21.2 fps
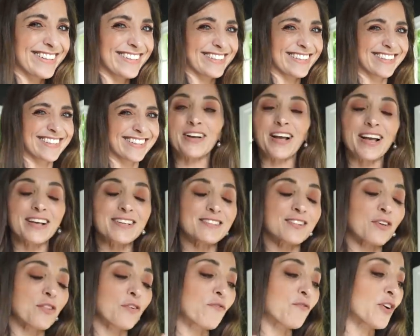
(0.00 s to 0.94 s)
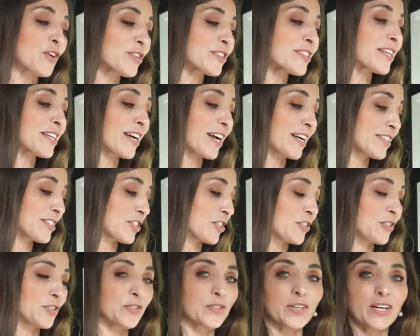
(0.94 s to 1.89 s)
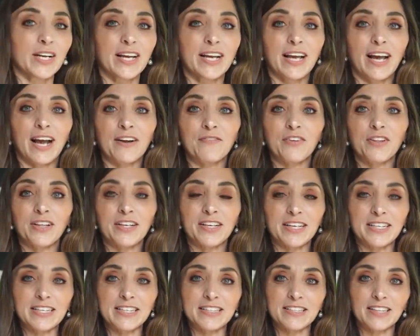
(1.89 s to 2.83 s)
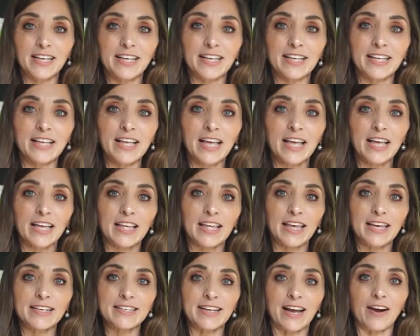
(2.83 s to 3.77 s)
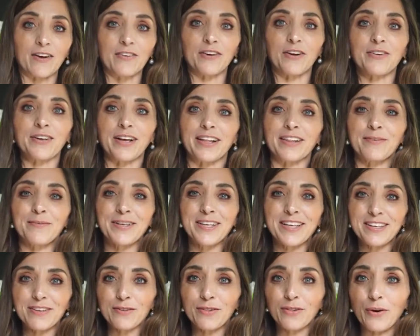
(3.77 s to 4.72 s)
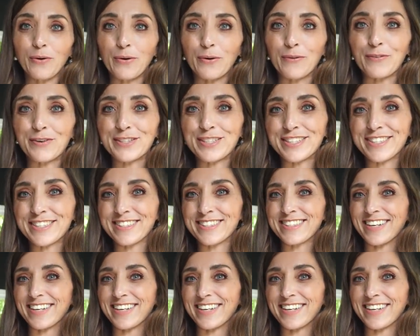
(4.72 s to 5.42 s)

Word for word: Okay, so the first thing I do, I feel like I need to like get down. Okay, let me get you lower for just a